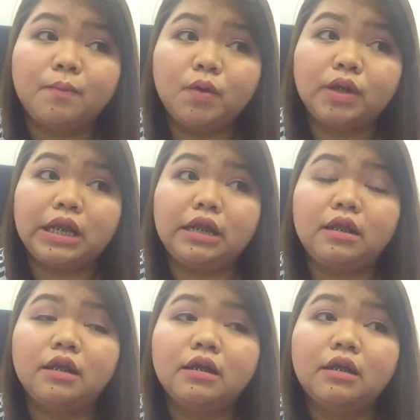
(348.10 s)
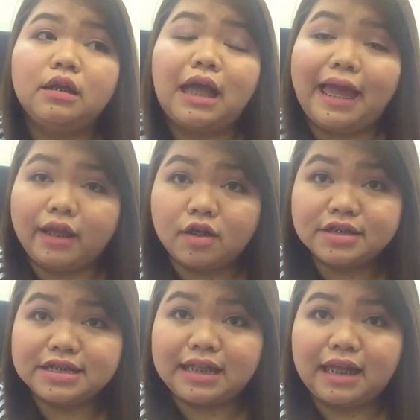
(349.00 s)
beauty
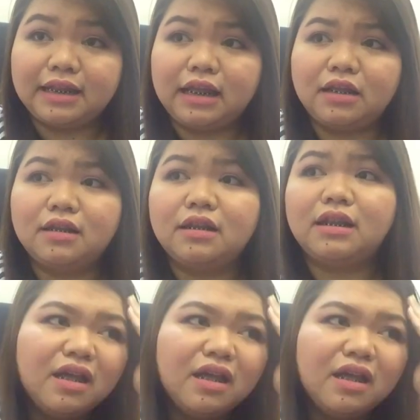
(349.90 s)
icons natin.